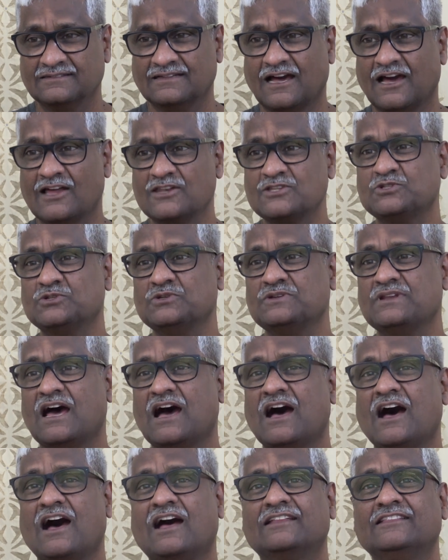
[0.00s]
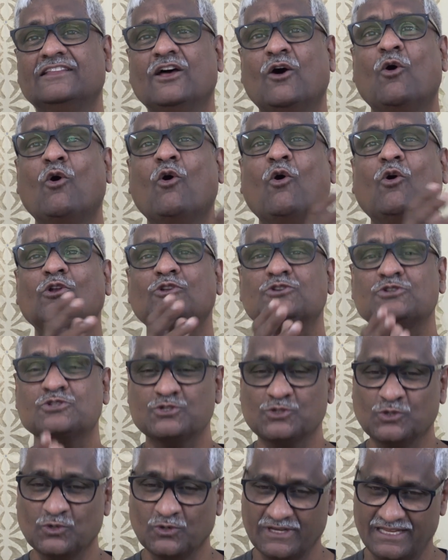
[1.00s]
Arjuna the whole
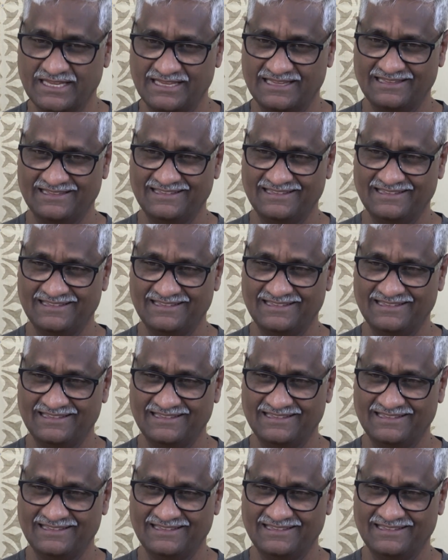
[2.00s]
story